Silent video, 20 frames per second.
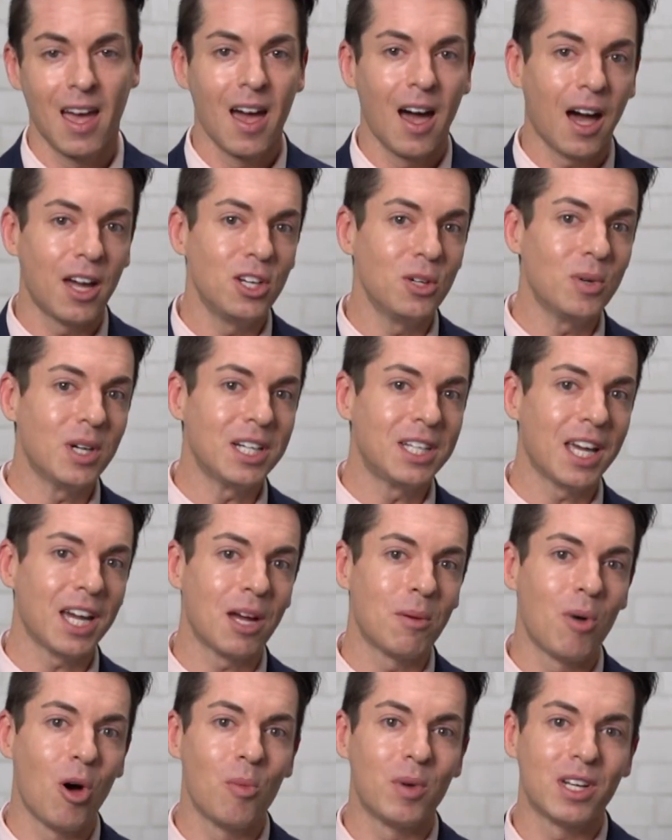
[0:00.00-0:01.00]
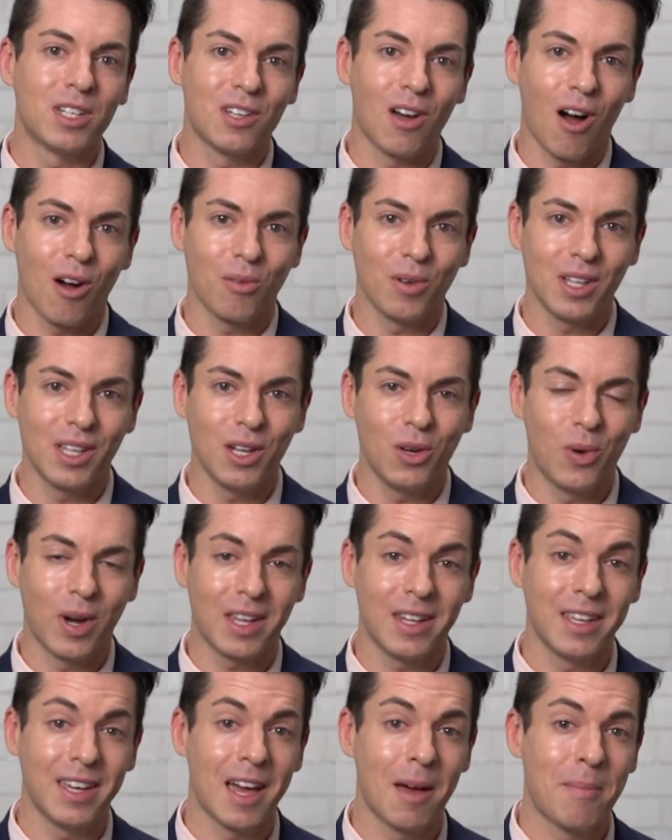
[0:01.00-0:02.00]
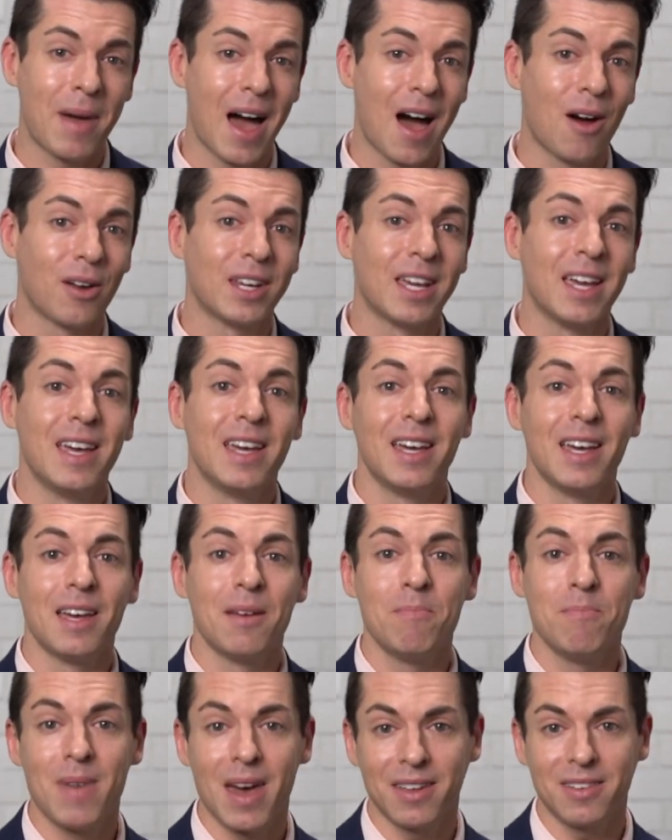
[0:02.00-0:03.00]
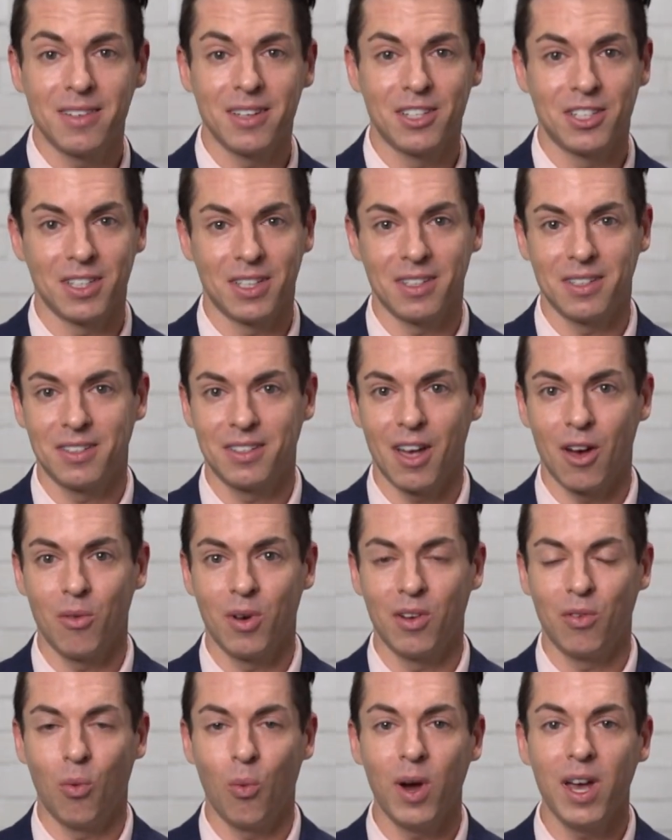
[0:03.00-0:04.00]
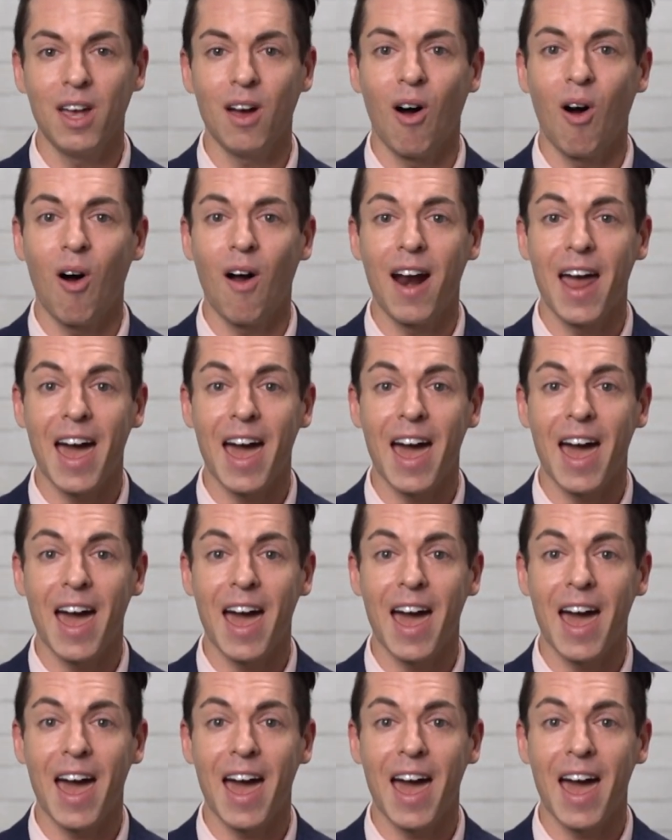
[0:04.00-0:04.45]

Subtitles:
I do want to take a moment to talk really quickly about messages. So if we are